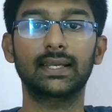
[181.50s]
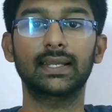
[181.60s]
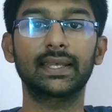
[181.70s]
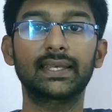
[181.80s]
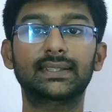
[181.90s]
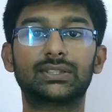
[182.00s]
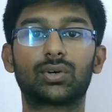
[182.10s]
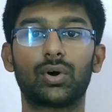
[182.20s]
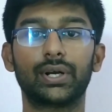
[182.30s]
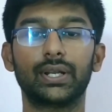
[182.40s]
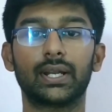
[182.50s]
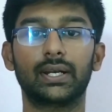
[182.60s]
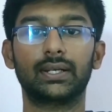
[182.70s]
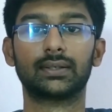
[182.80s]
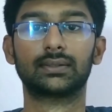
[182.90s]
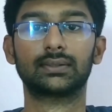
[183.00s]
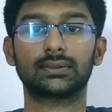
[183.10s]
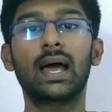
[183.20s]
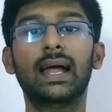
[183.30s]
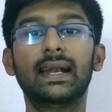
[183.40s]
in each continent.
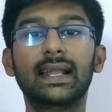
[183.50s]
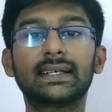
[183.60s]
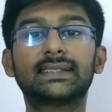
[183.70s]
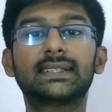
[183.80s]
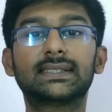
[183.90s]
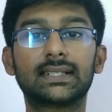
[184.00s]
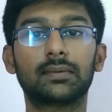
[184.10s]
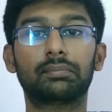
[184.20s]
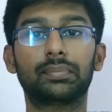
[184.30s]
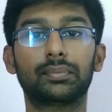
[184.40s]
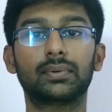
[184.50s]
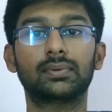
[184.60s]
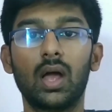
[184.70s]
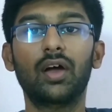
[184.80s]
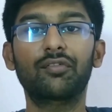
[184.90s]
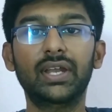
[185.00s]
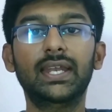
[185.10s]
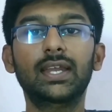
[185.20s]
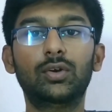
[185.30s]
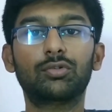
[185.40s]
Next step, we
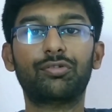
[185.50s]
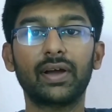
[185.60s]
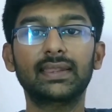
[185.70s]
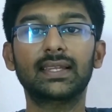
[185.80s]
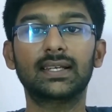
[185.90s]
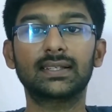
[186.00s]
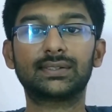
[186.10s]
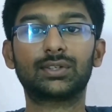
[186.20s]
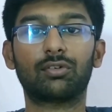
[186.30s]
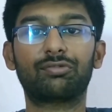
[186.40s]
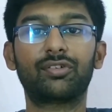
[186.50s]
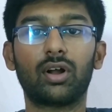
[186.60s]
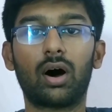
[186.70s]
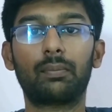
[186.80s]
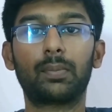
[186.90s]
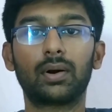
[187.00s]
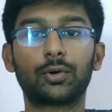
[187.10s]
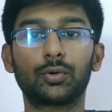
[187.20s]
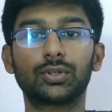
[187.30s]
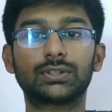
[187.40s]
need to find the list of top
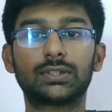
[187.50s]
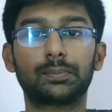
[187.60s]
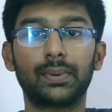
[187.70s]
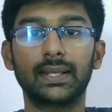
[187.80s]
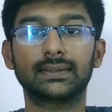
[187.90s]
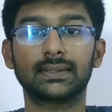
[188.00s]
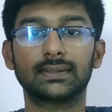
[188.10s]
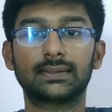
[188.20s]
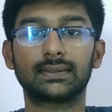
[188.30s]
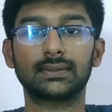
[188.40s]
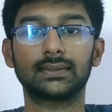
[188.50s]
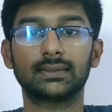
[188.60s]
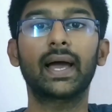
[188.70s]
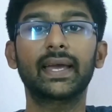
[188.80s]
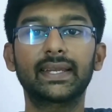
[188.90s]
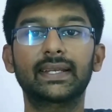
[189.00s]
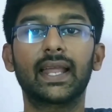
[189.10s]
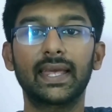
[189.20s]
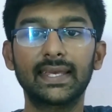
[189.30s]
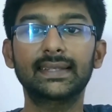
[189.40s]
tourist places in
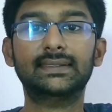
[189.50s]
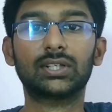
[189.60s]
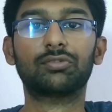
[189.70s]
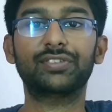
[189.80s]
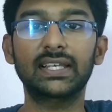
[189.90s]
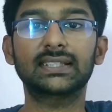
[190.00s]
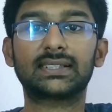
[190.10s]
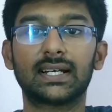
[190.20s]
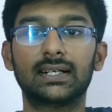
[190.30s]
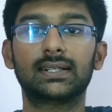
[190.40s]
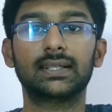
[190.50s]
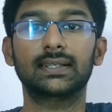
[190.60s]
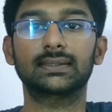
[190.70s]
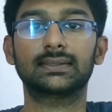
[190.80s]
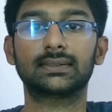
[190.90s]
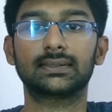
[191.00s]
each of these countries.